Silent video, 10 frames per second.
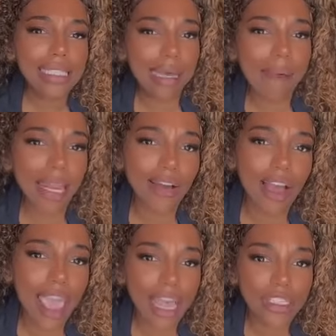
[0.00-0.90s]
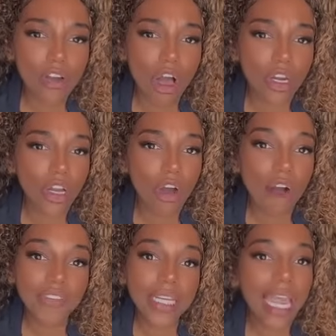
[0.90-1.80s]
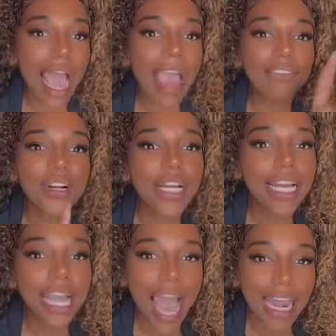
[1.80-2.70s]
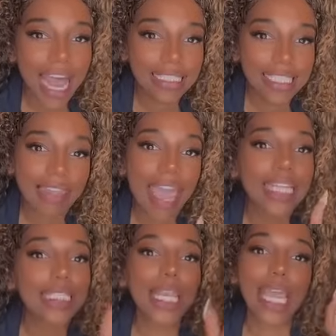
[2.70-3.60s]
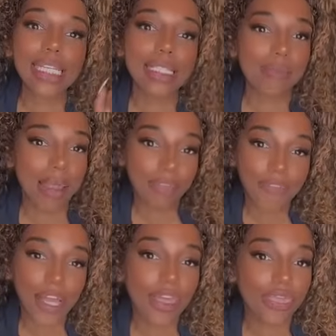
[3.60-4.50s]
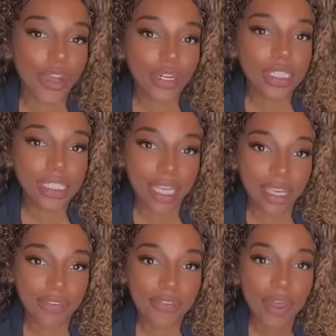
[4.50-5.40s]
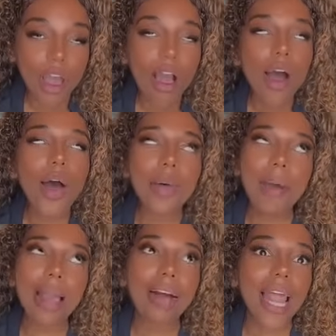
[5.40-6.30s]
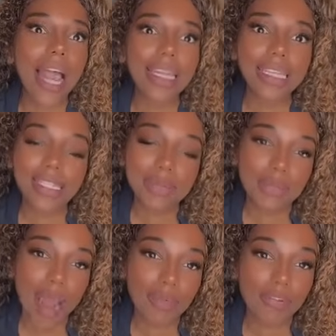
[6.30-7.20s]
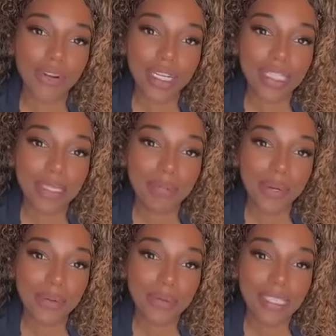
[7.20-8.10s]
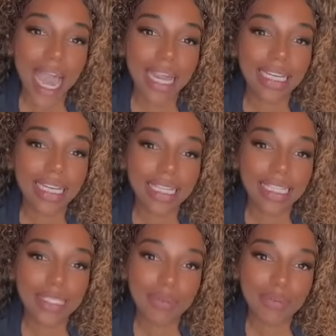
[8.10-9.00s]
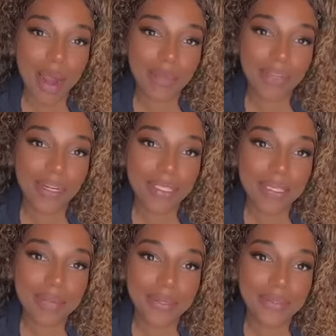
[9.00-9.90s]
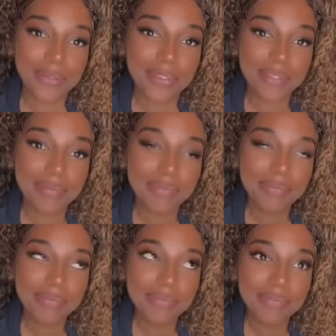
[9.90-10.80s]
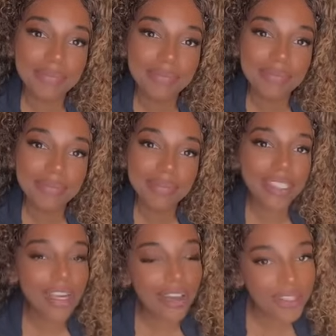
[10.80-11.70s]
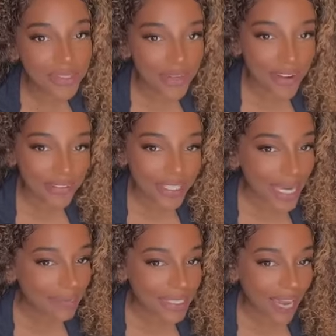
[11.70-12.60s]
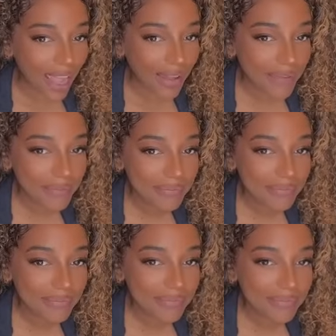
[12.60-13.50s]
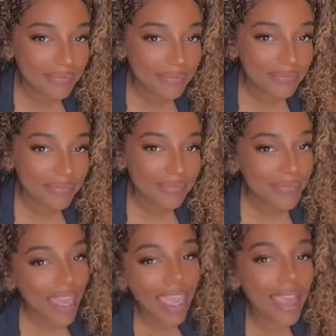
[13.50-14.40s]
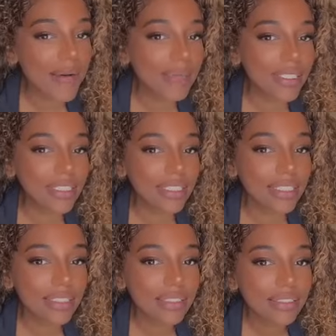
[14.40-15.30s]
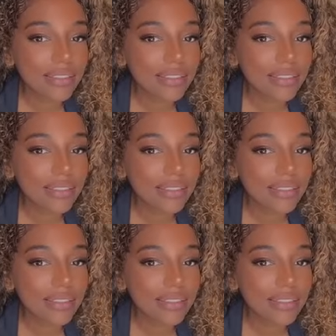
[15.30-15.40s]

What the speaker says: somebody gonna extra on a coffee date. I forgot I said that. And today is the motherfucking 13th. Oh my God, I need the subscriber reading to post. I need the subscriber reading to post. Did y'all go to a coffee shop today? Hey, L-Book.